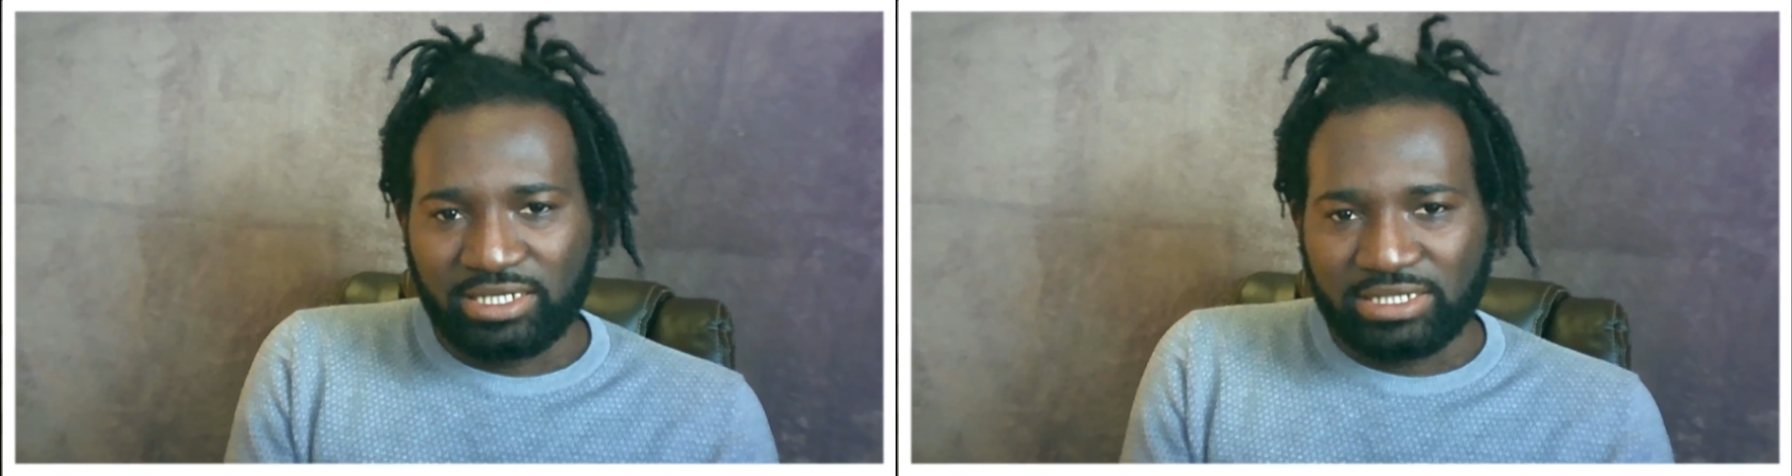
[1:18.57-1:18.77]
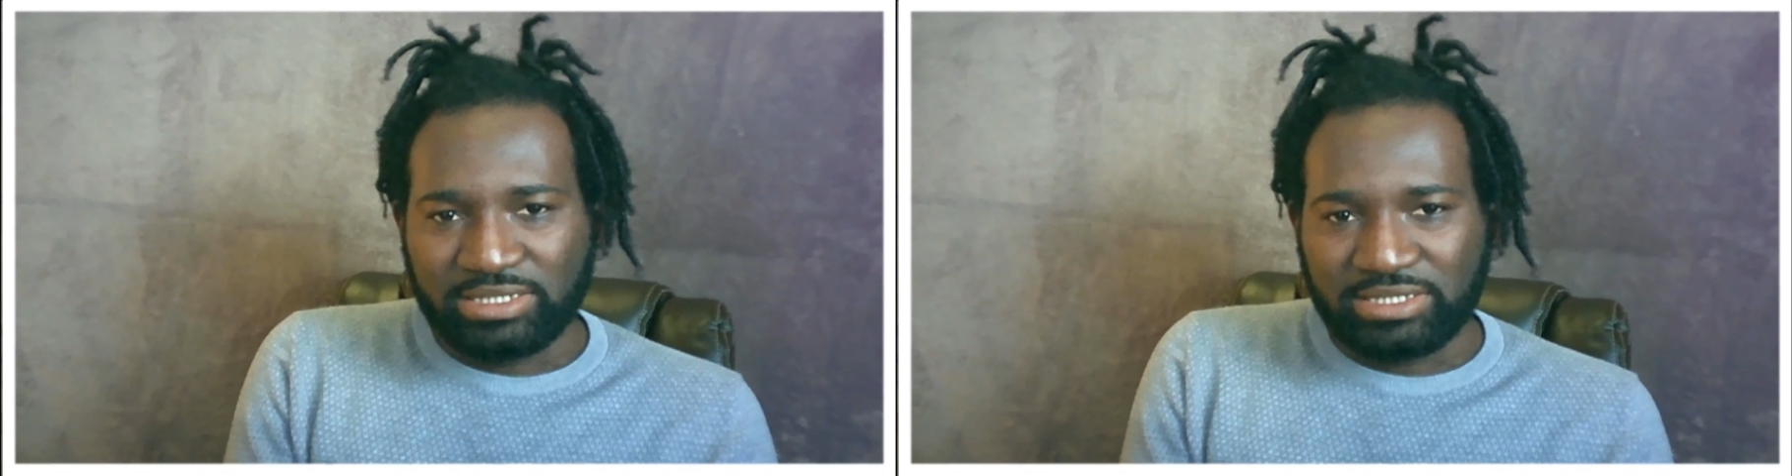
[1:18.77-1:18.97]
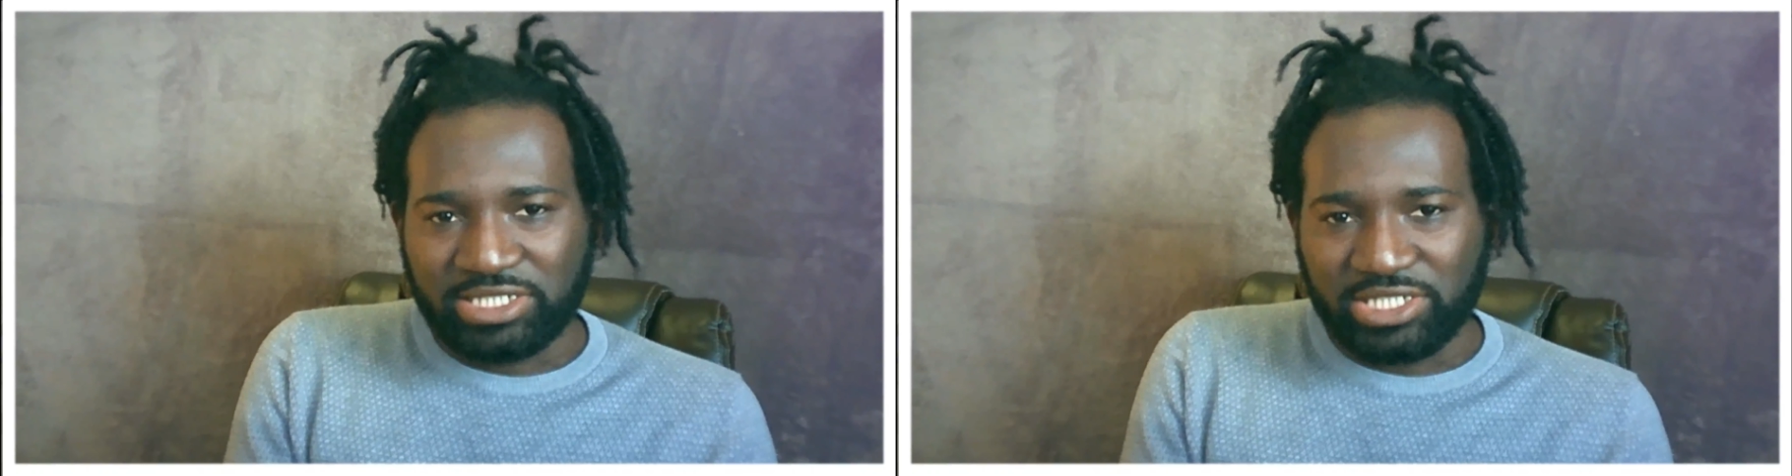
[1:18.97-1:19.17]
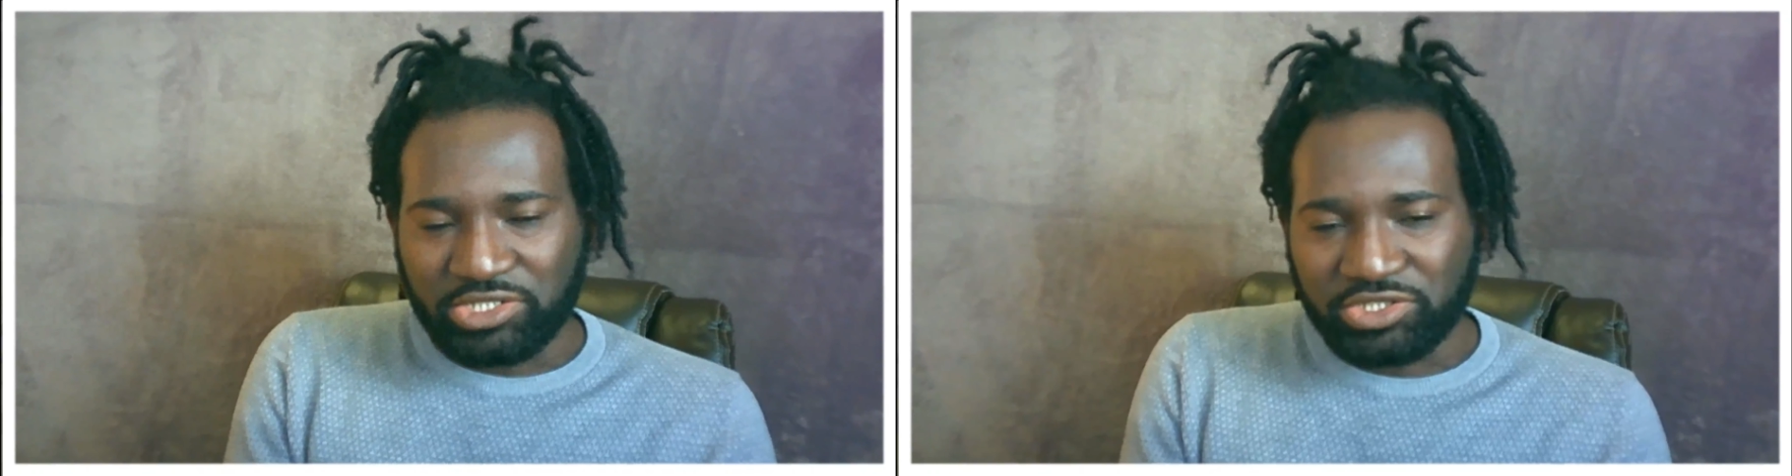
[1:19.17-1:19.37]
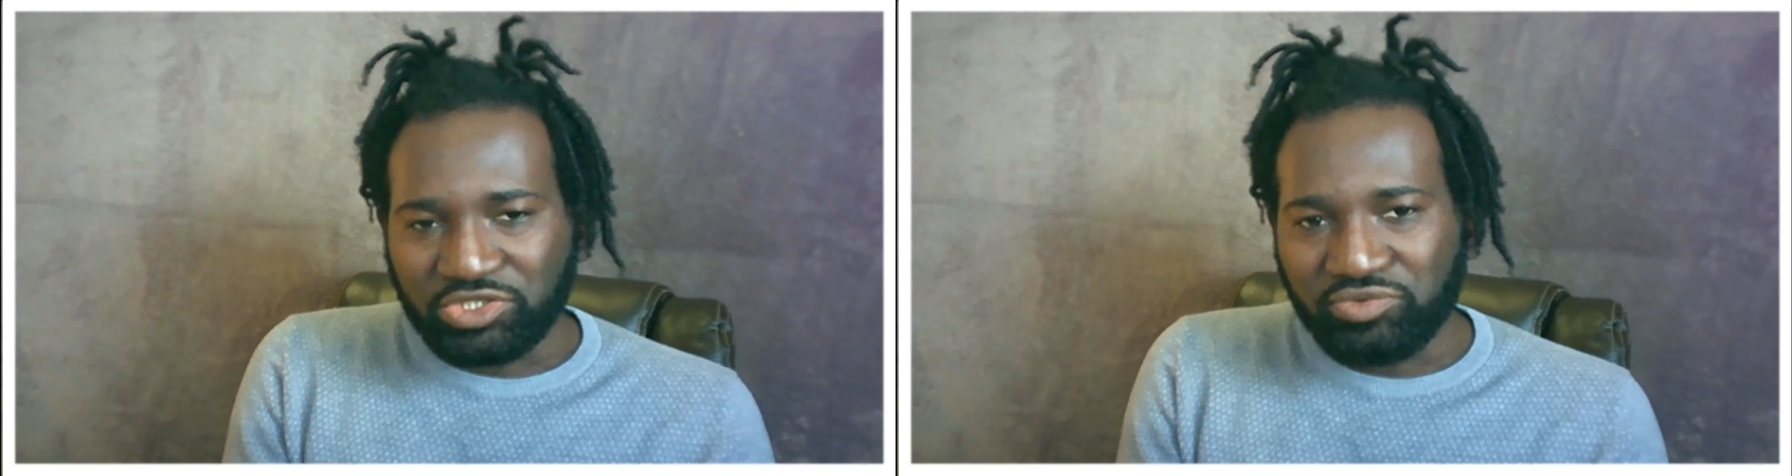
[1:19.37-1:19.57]

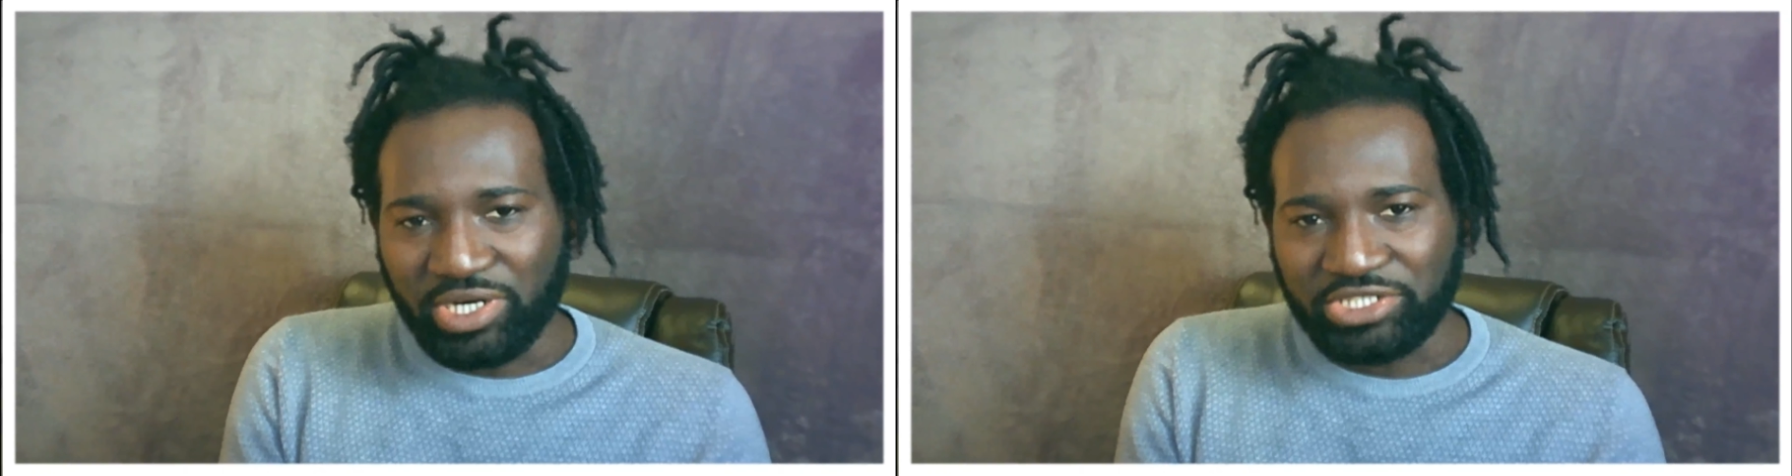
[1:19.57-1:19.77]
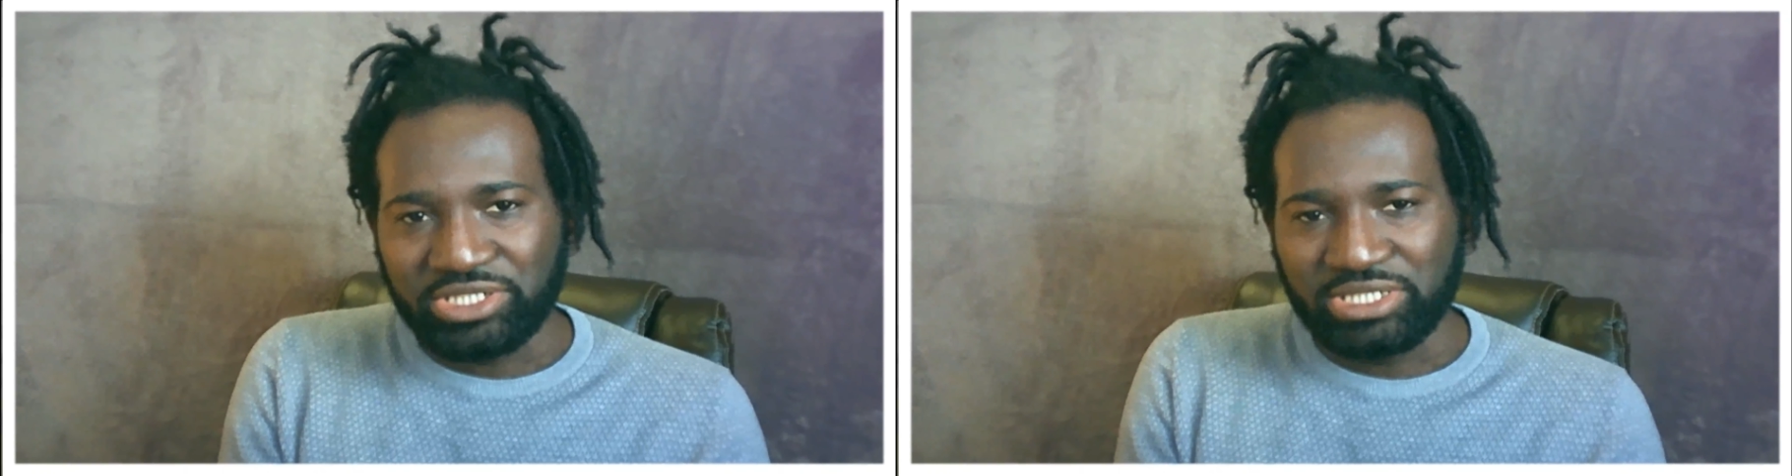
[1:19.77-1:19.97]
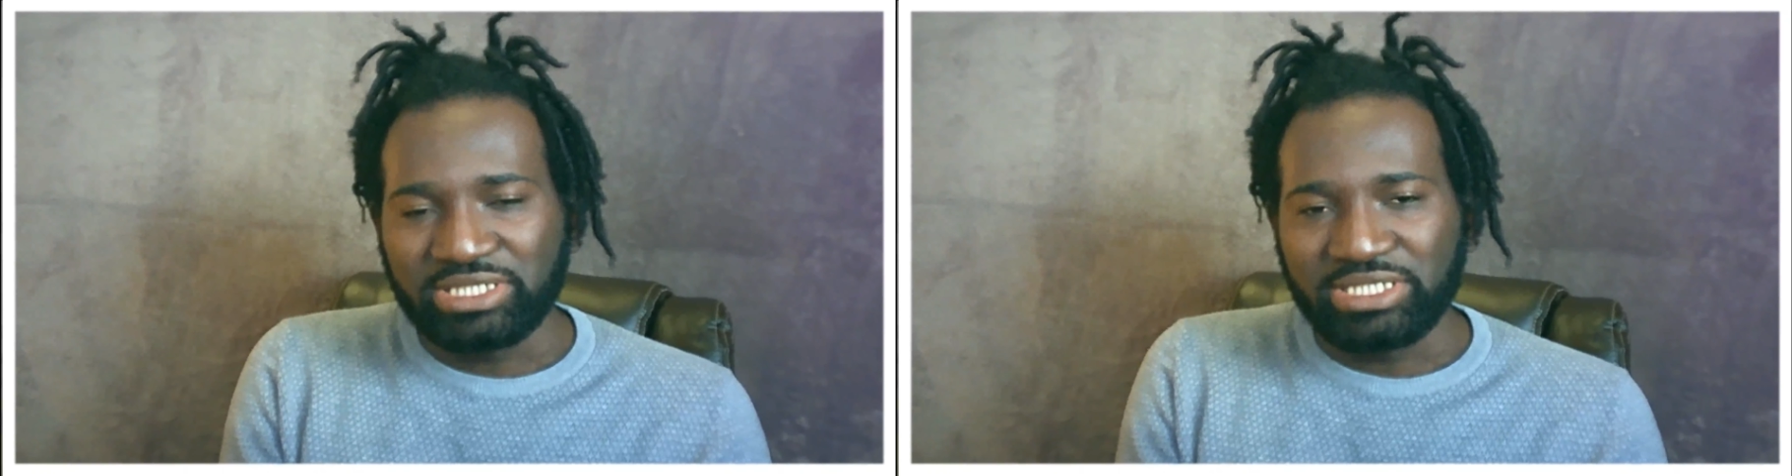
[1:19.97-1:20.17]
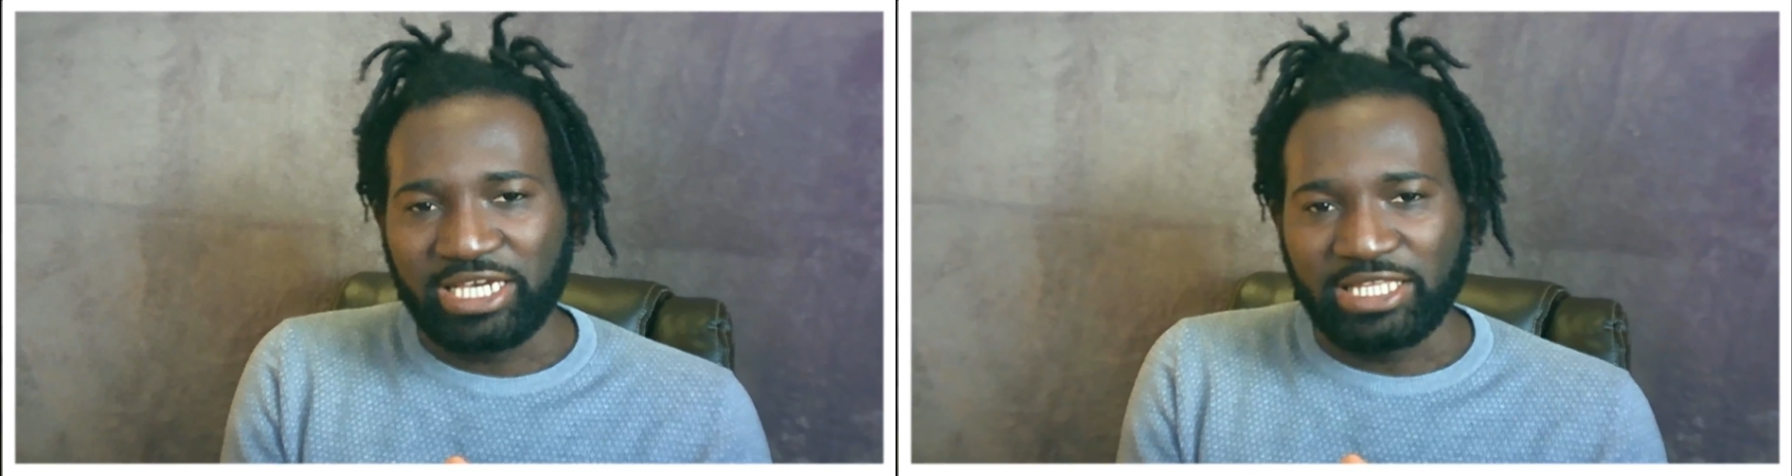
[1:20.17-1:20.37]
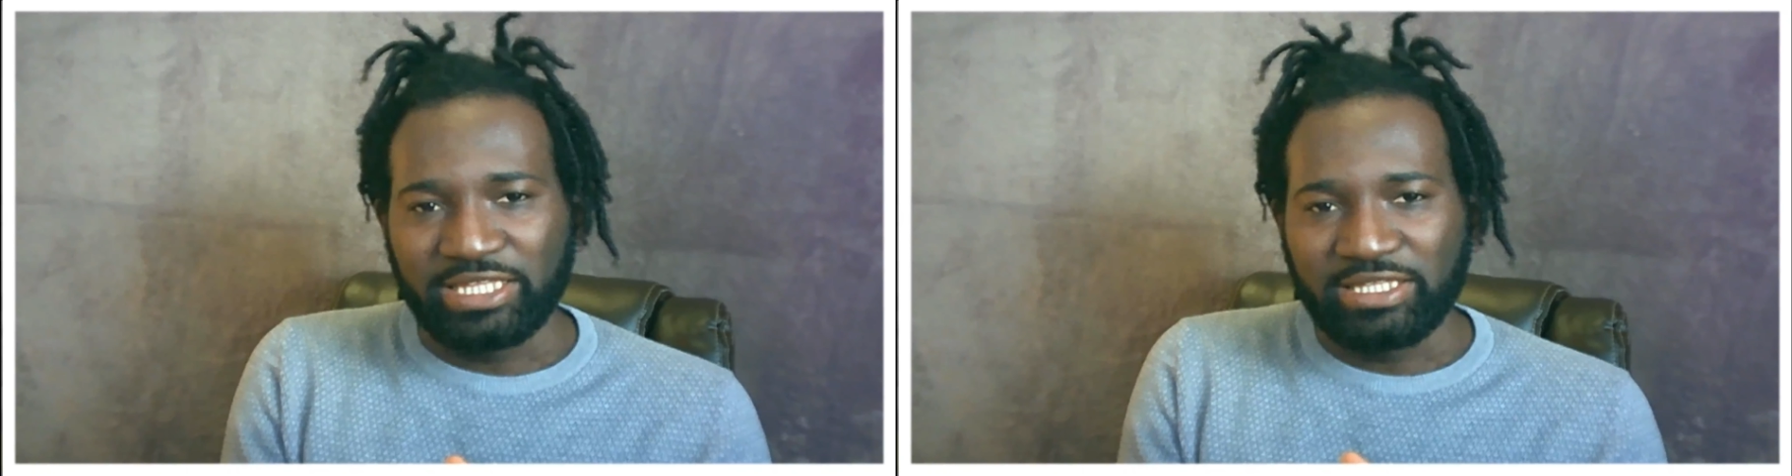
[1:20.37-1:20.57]
serious questions
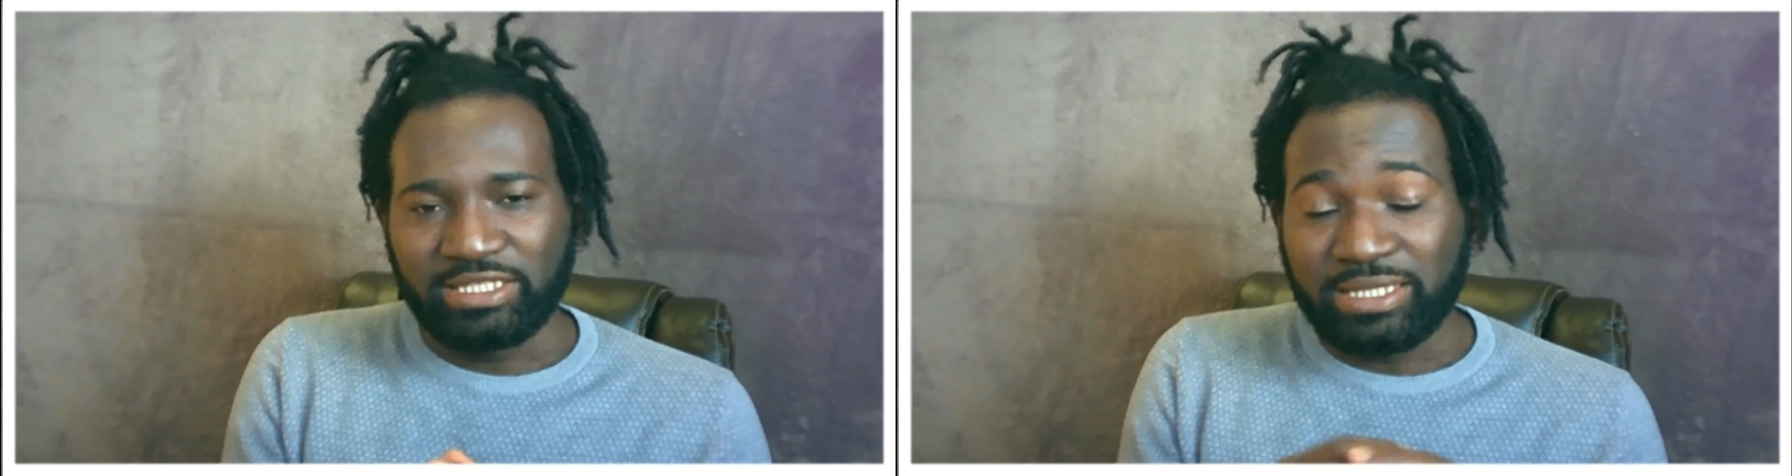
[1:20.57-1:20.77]
and